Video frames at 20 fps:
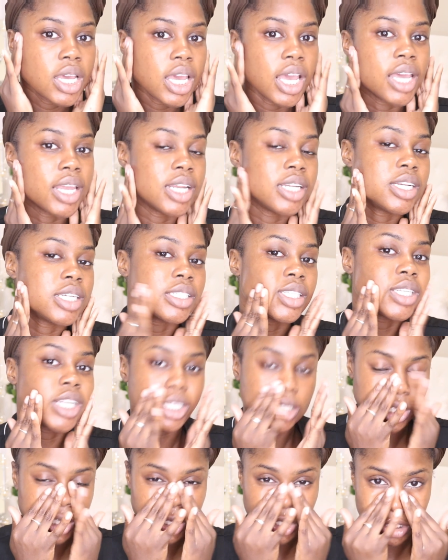and it doesn't
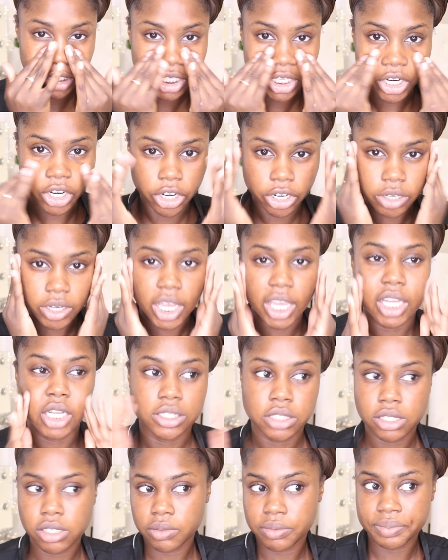necessarily hurt,
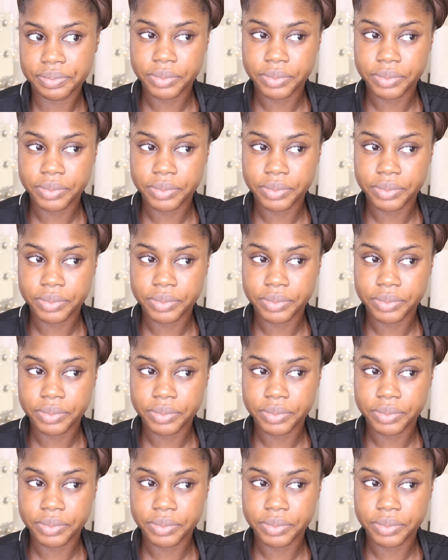and